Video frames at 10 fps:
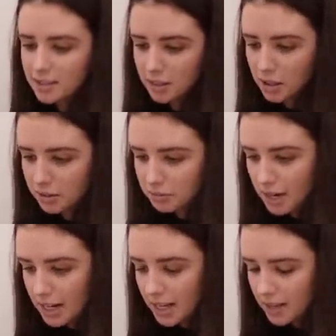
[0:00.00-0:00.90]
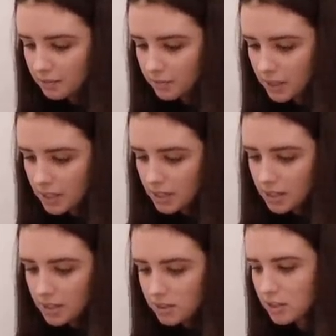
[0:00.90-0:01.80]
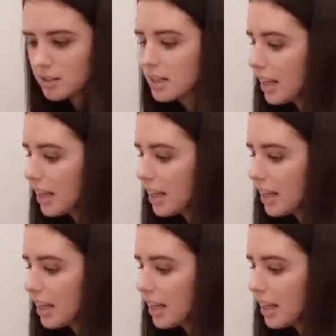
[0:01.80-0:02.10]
cloth ready just in